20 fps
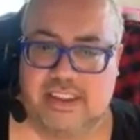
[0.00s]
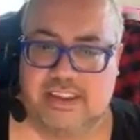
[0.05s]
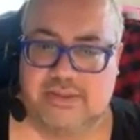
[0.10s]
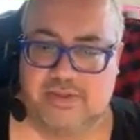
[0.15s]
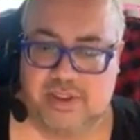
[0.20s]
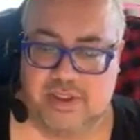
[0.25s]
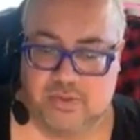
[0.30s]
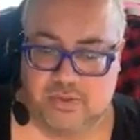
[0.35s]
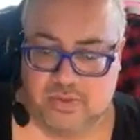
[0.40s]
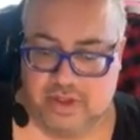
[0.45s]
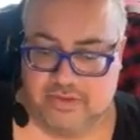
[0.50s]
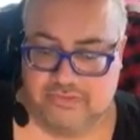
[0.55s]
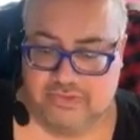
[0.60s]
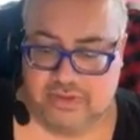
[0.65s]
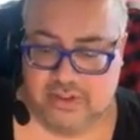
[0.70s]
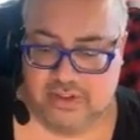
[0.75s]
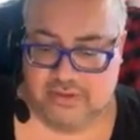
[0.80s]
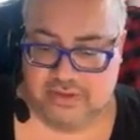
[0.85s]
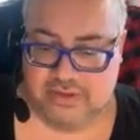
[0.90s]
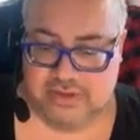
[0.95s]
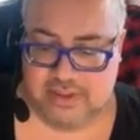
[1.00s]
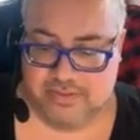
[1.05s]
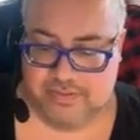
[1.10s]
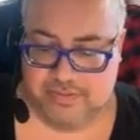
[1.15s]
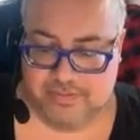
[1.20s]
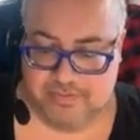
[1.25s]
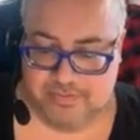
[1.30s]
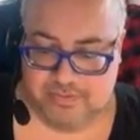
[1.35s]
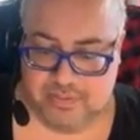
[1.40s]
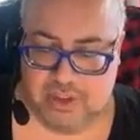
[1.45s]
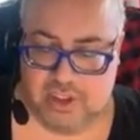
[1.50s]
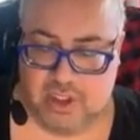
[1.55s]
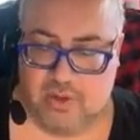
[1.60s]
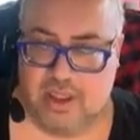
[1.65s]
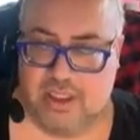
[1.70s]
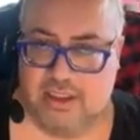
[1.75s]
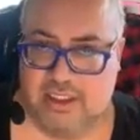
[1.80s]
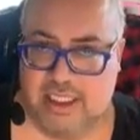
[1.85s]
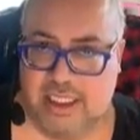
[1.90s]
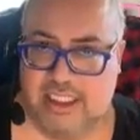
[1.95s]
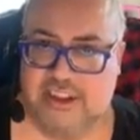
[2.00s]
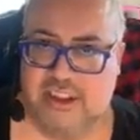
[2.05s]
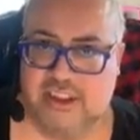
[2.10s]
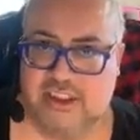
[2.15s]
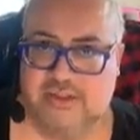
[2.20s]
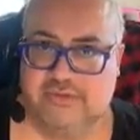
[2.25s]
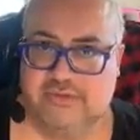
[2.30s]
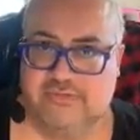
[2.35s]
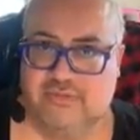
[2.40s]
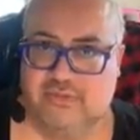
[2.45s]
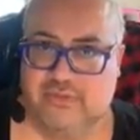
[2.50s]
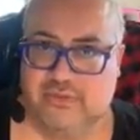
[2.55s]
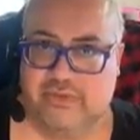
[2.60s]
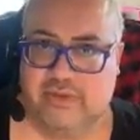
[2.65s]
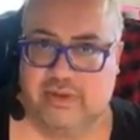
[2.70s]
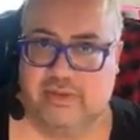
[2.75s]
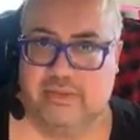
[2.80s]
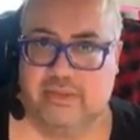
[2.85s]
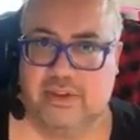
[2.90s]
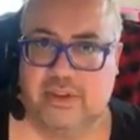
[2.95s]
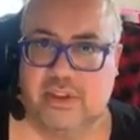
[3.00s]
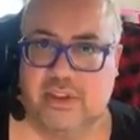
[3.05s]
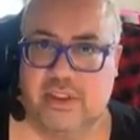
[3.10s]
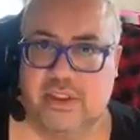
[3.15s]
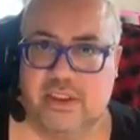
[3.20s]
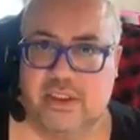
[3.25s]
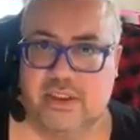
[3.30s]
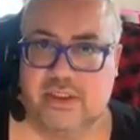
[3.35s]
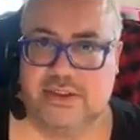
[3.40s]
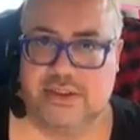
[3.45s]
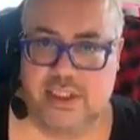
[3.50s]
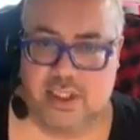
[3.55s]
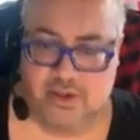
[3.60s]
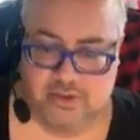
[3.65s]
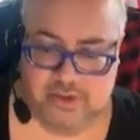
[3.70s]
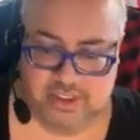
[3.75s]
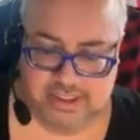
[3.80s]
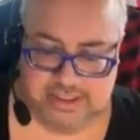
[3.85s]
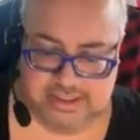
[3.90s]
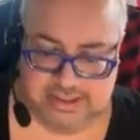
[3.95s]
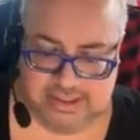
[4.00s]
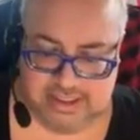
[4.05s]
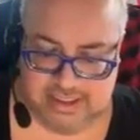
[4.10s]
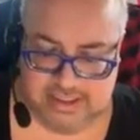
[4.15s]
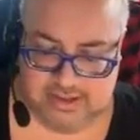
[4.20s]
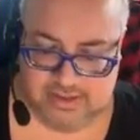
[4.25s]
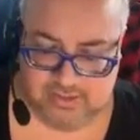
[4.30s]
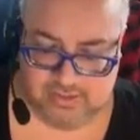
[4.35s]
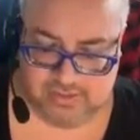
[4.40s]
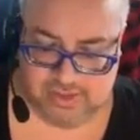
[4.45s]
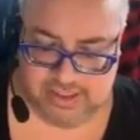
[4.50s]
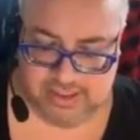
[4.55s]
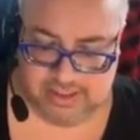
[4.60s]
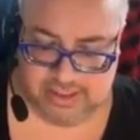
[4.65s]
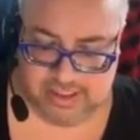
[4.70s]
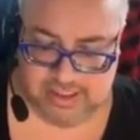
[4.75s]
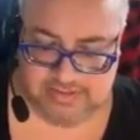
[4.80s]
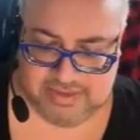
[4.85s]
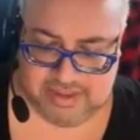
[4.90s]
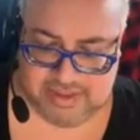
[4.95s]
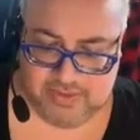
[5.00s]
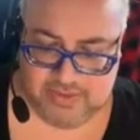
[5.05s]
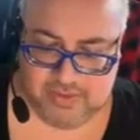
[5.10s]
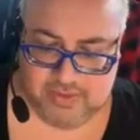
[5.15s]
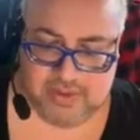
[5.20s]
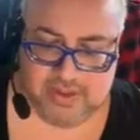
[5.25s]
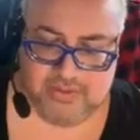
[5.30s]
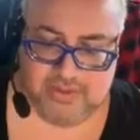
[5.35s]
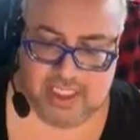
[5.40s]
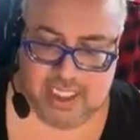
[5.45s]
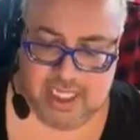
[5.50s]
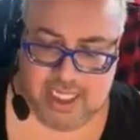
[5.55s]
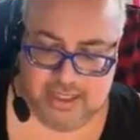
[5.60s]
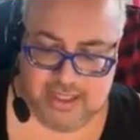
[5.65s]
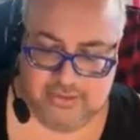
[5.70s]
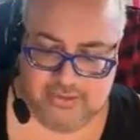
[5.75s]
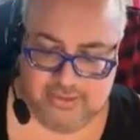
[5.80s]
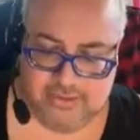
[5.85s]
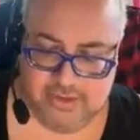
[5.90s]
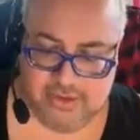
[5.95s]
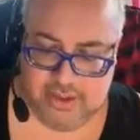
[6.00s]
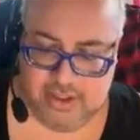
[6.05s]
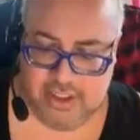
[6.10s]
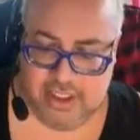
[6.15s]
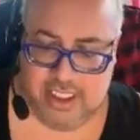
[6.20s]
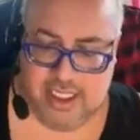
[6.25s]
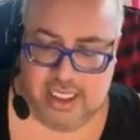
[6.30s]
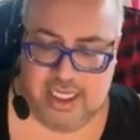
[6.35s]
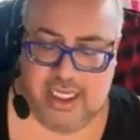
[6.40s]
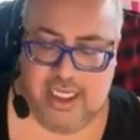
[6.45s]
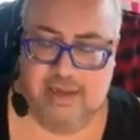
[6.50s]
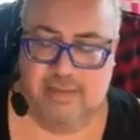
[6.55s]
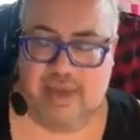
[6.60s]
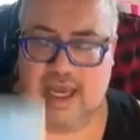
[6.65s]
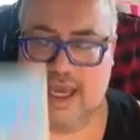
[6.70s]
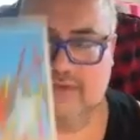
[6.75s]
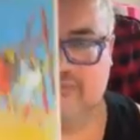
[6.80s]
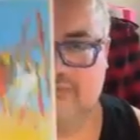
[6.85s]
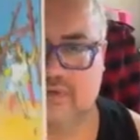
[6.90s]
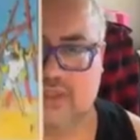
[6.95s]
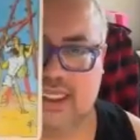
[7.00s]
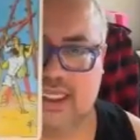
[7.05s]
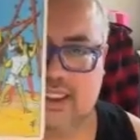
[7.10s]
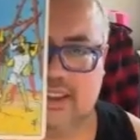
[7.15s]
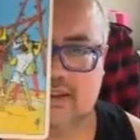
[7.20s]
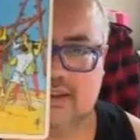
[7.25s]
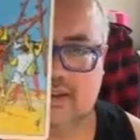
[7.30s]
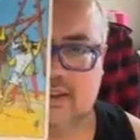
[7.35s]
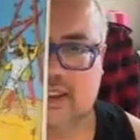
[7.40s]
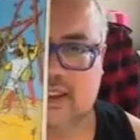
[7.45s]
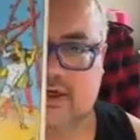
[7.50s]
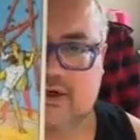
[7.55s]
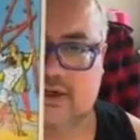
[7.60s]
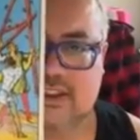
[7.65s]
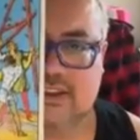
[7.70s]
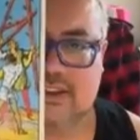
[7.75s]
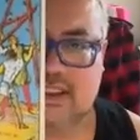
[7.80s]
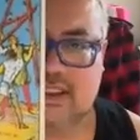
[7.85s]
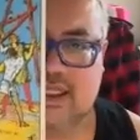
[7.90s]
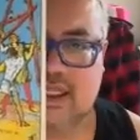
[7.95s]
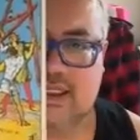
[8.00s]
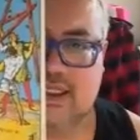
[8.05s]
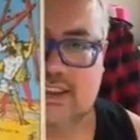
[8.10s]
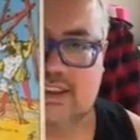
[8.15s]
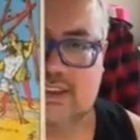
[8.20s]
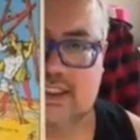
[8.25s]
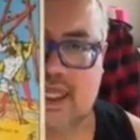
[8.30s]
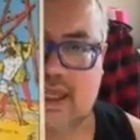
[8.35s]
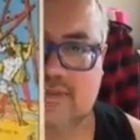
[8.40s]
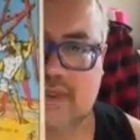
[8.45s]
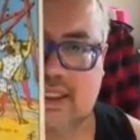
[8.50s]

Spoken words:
it's been a rough year. So, you know, allegedly for them. So let's see what comes up around Kyle. I feel like there is a lot that's